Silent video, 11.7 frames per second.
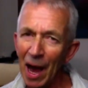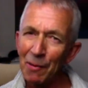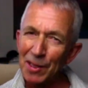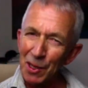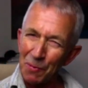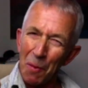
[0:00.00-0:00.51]
I
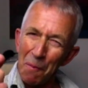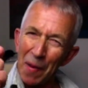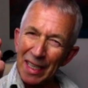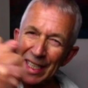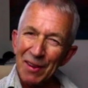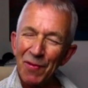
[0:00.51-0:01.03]
went up a
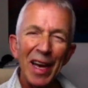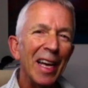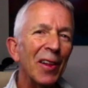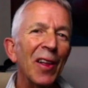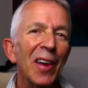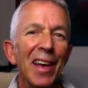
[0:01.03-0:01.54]
massive
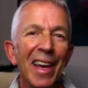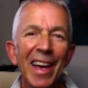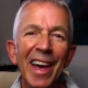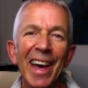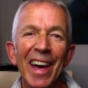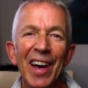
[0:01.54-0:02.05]
hill
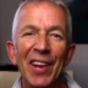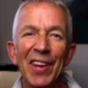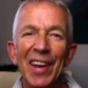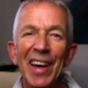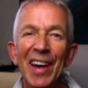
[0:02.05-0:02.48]
and